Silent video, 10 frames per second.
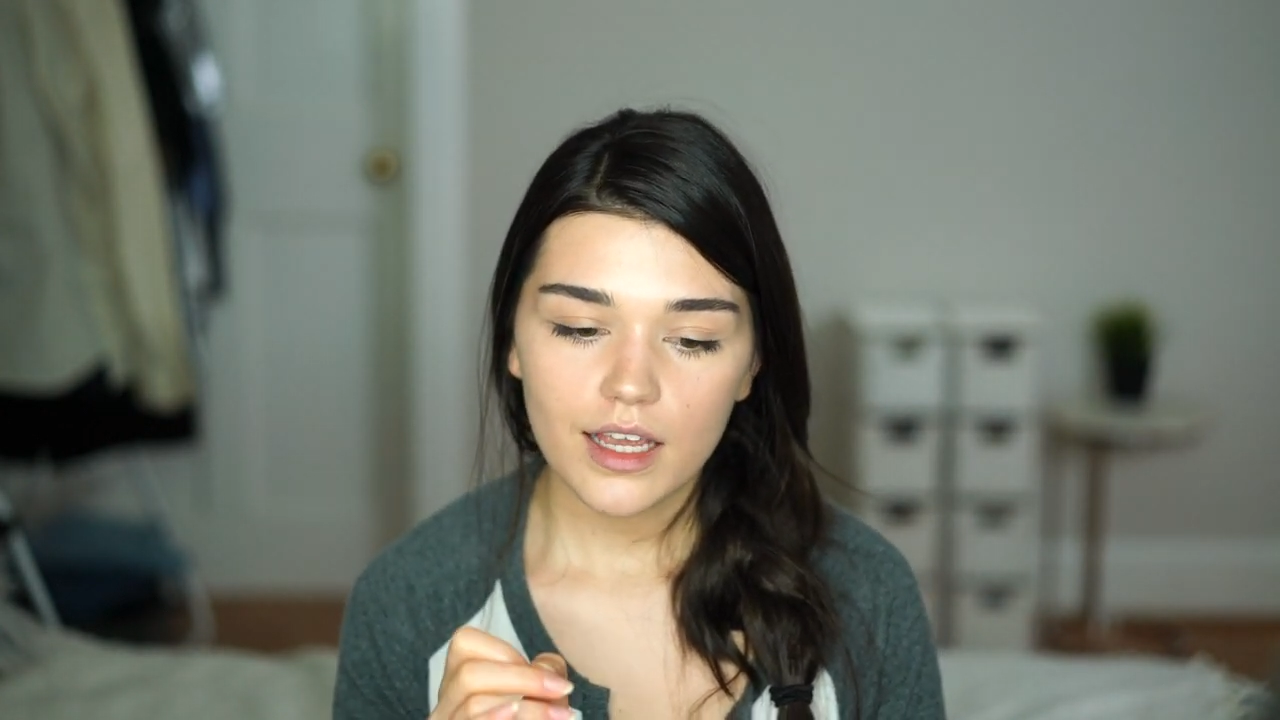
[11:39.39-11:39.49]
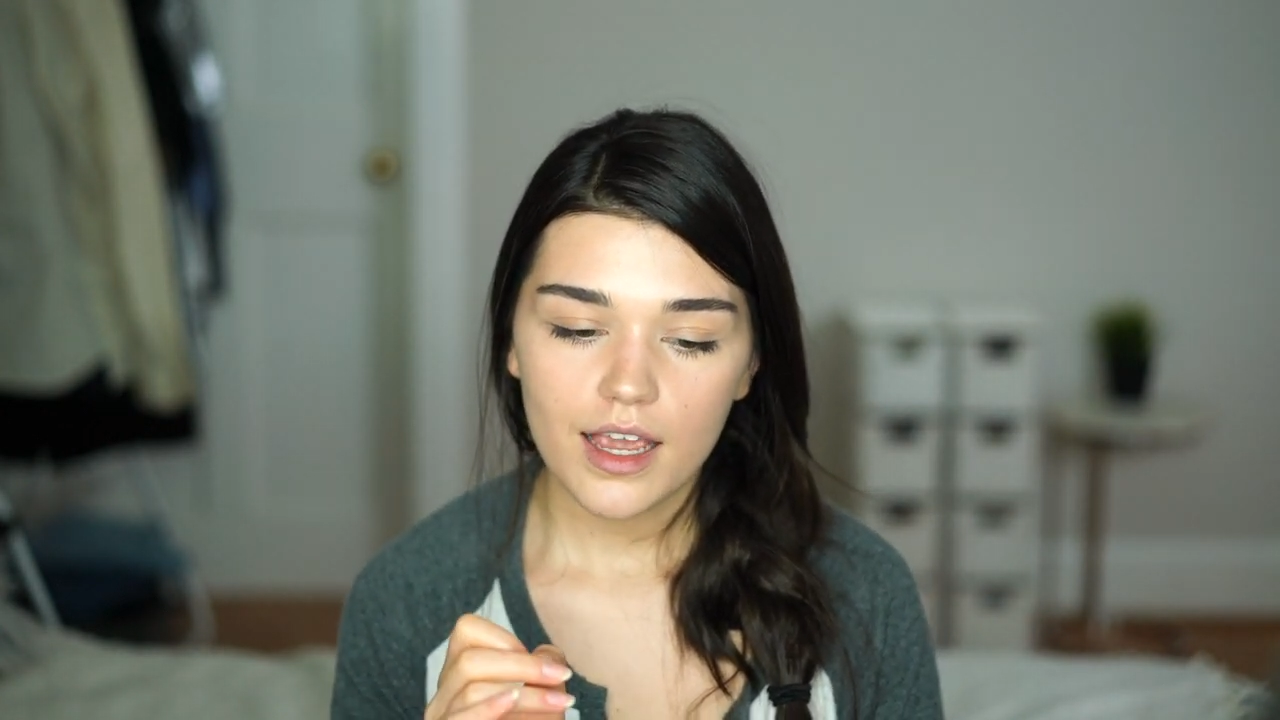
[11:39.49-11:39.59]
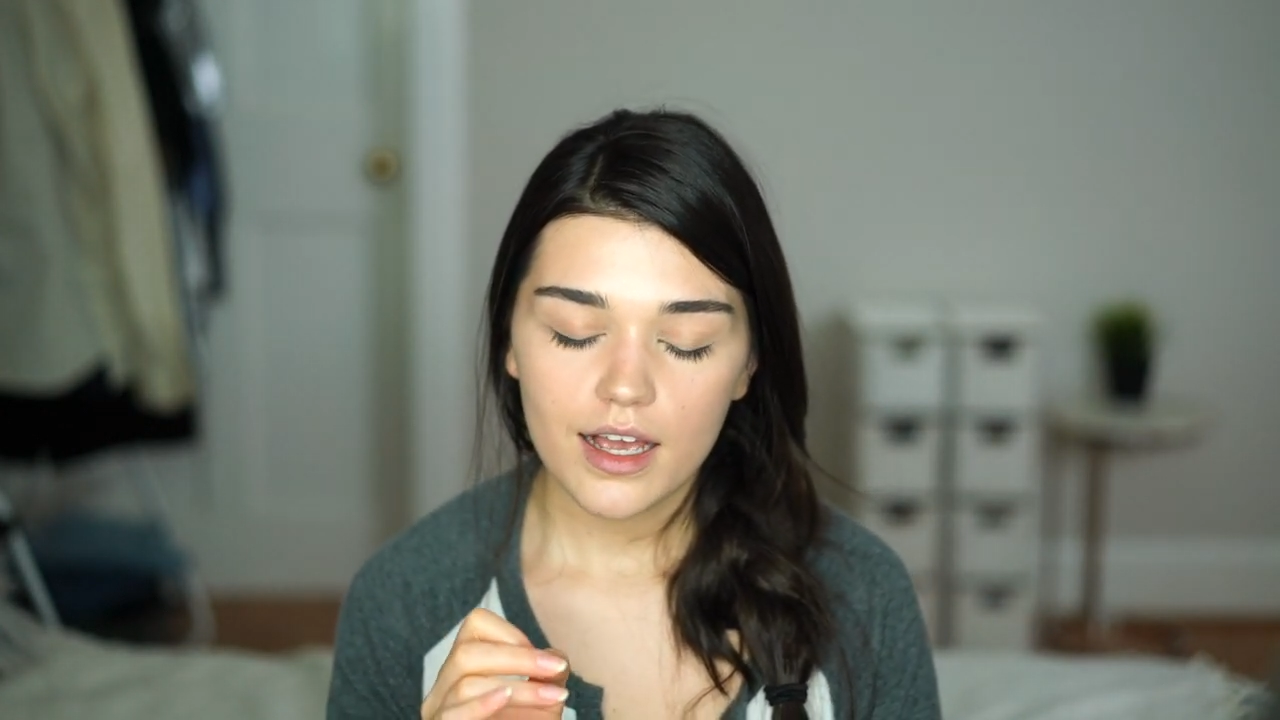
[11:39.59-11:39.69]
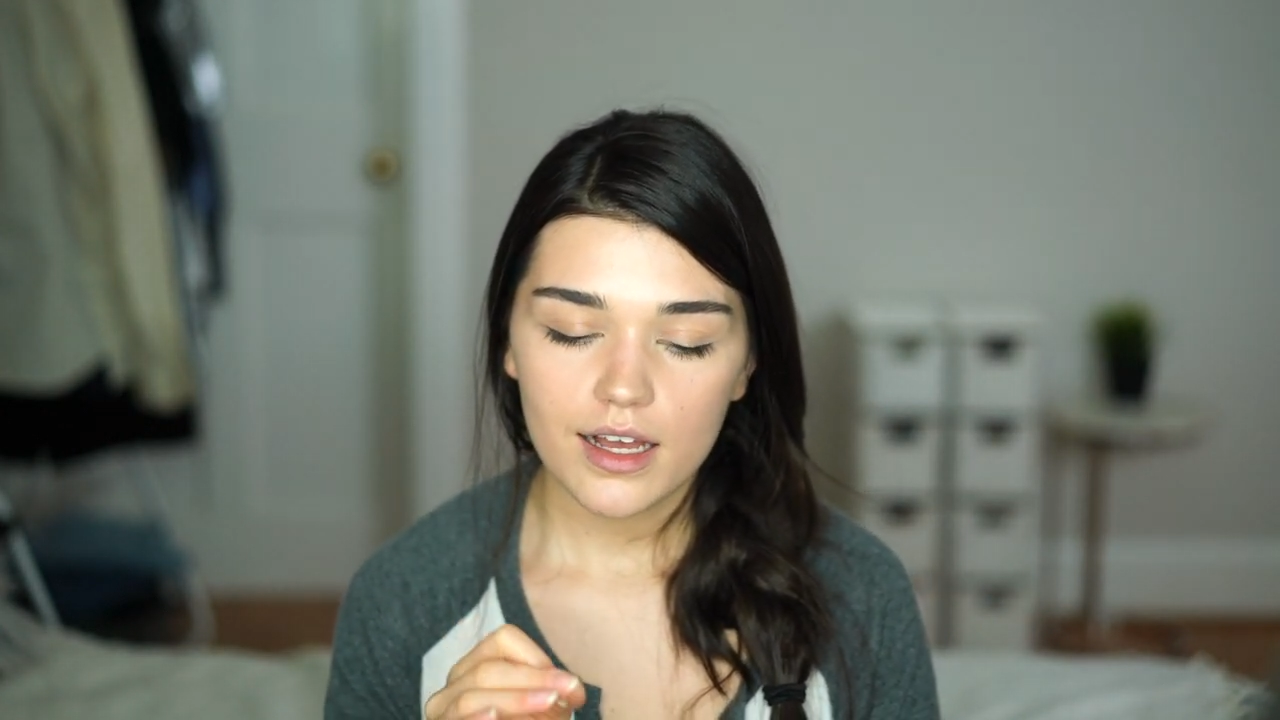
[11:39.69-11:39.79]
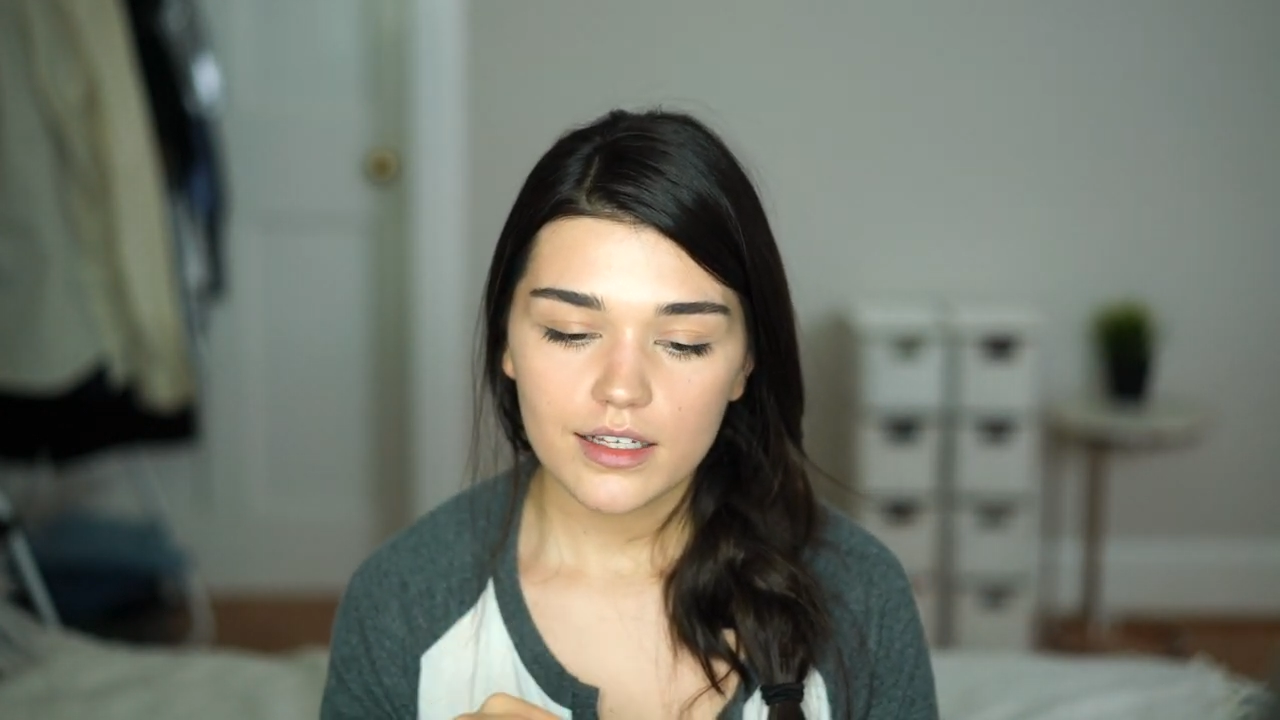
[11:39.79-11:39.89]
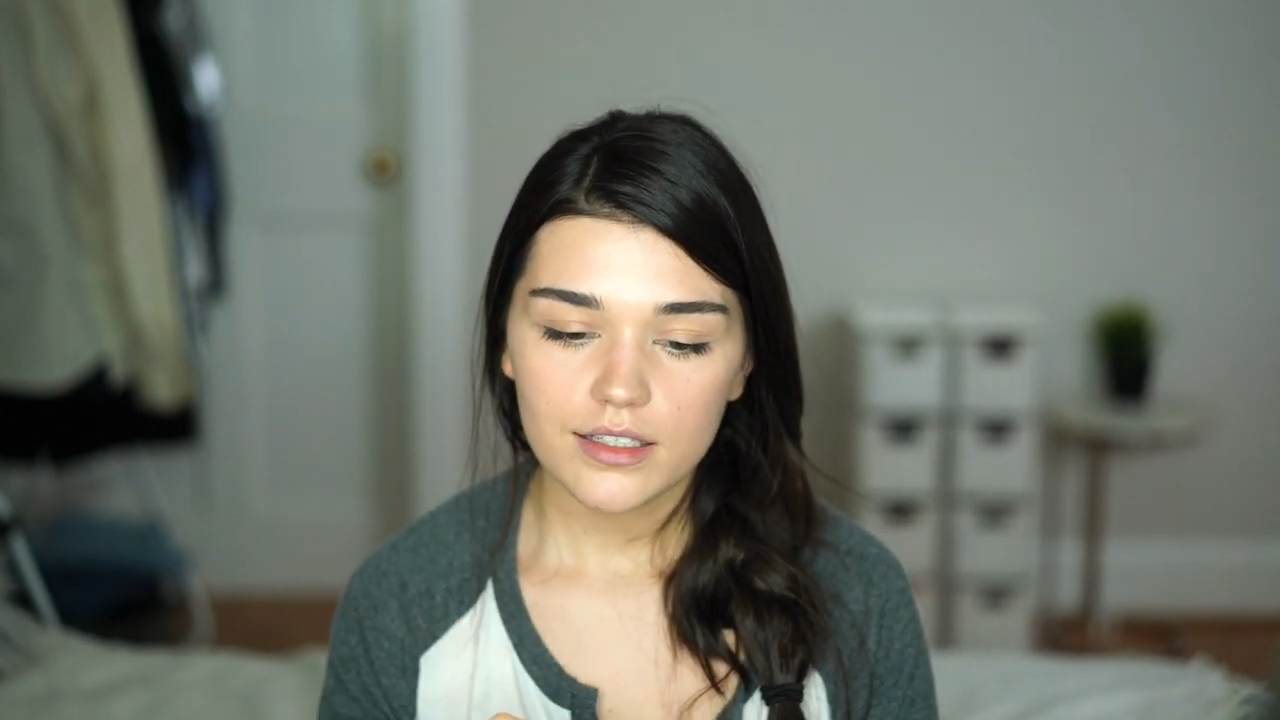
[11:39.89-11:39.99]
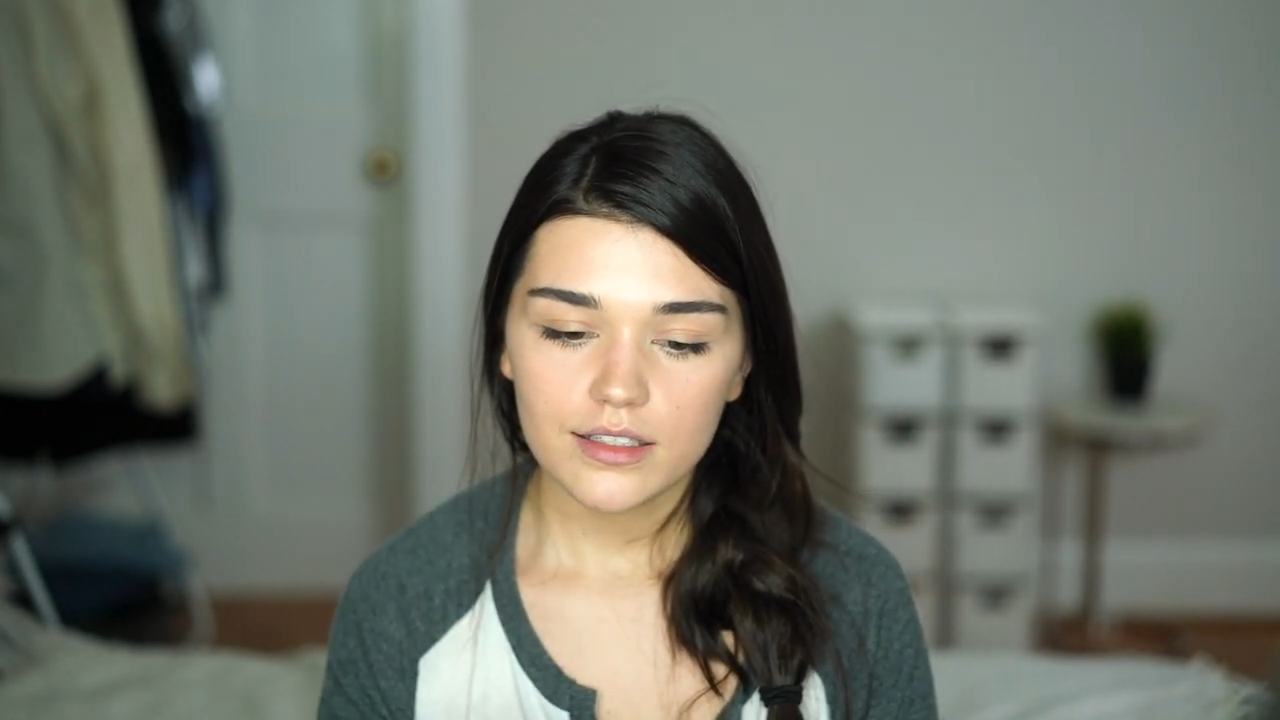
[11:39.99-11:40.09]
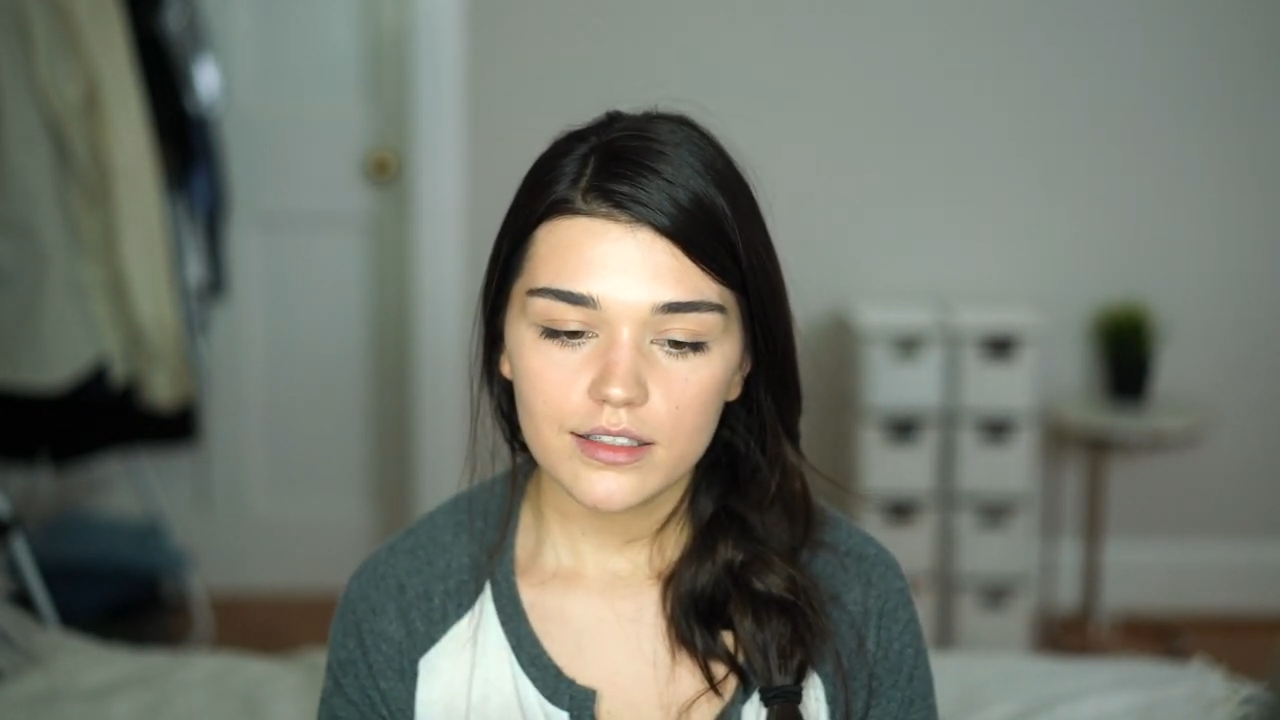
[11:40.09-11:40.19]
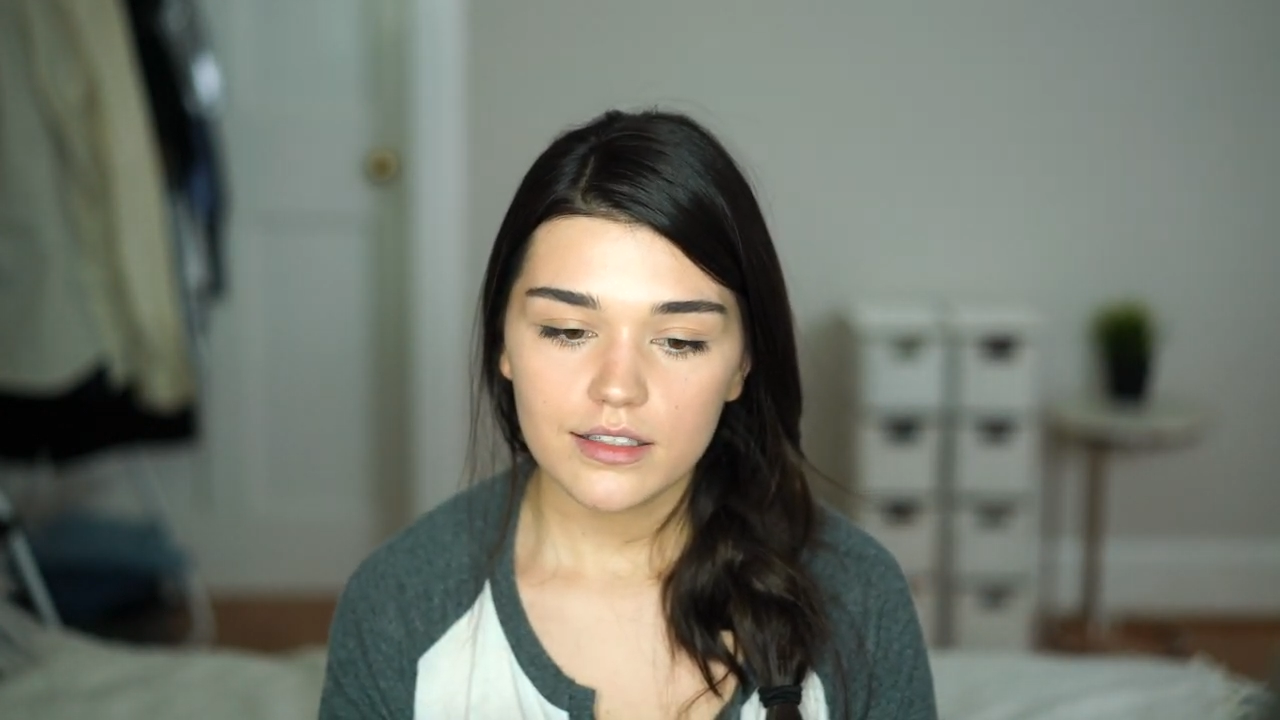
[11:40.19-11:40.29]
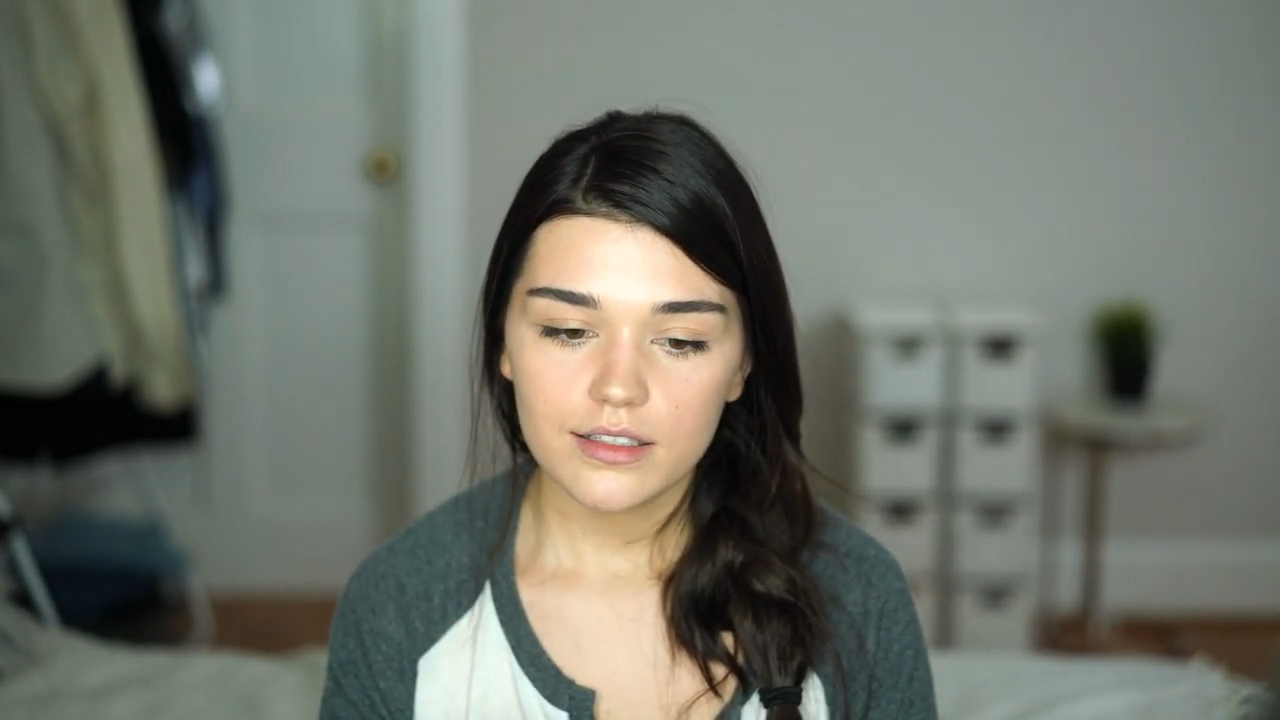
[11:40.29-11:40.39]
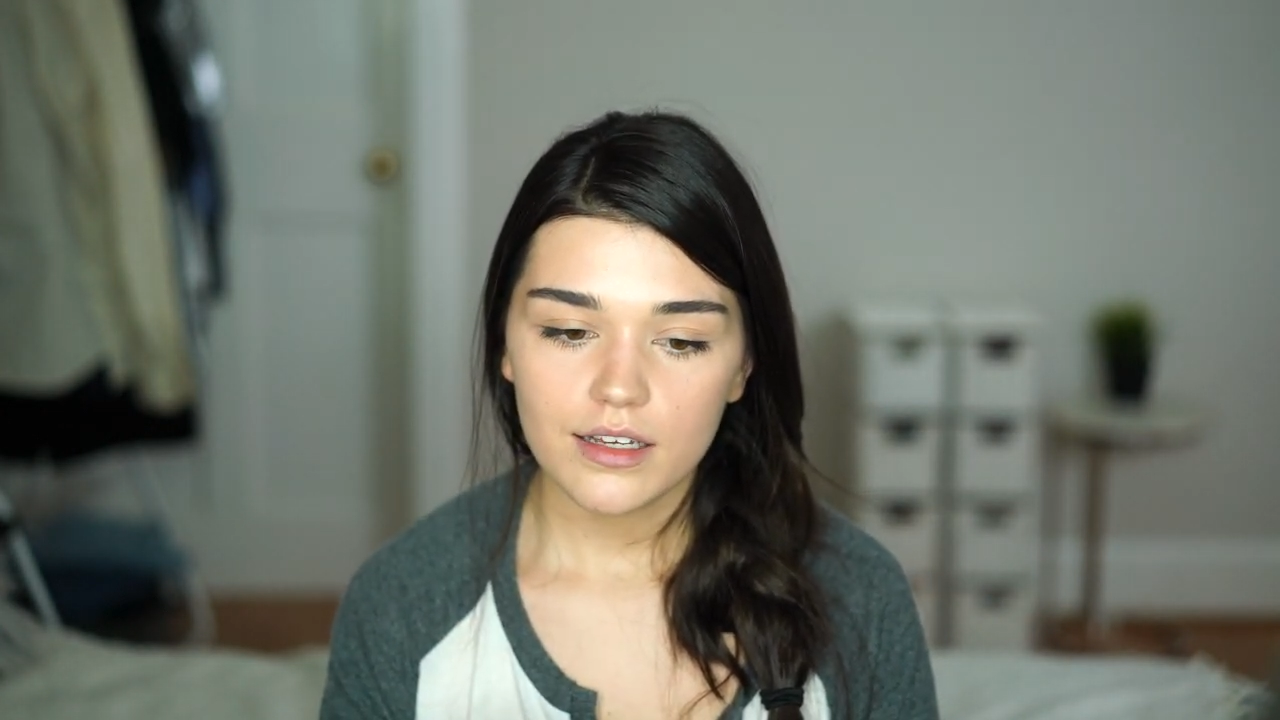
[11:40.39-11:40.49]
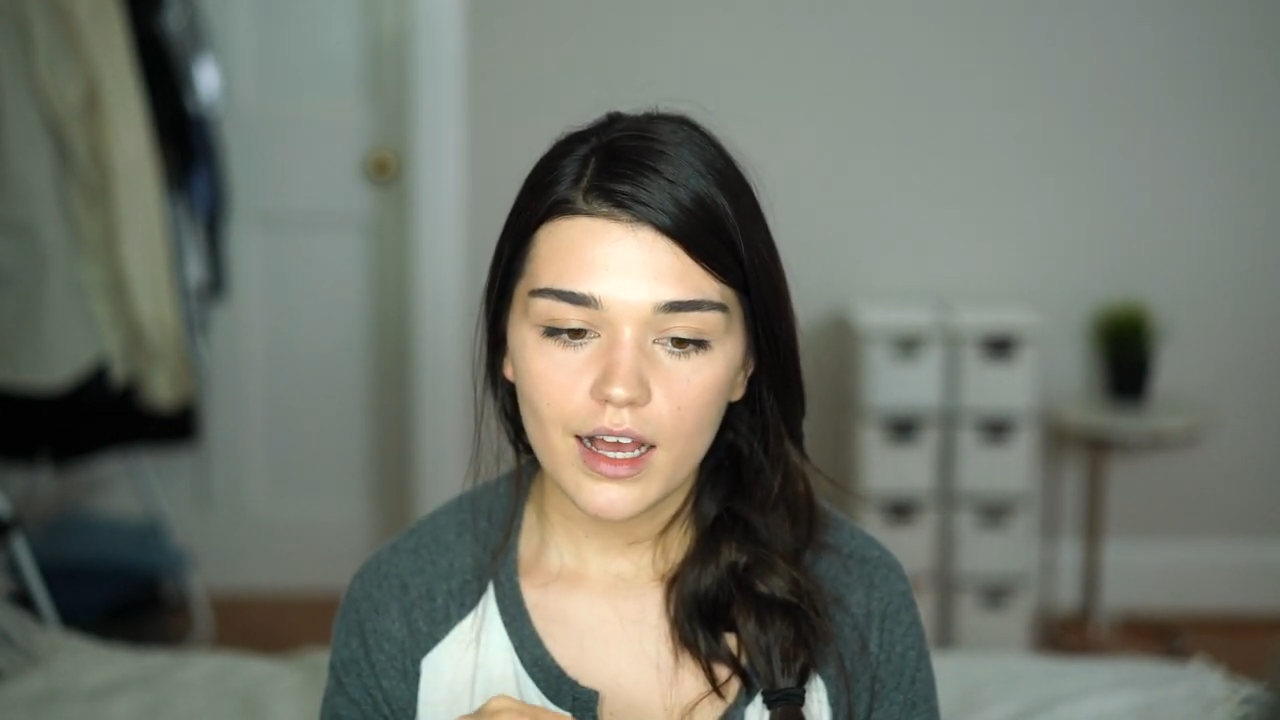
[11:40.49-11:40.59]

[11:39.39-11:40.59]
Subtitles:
and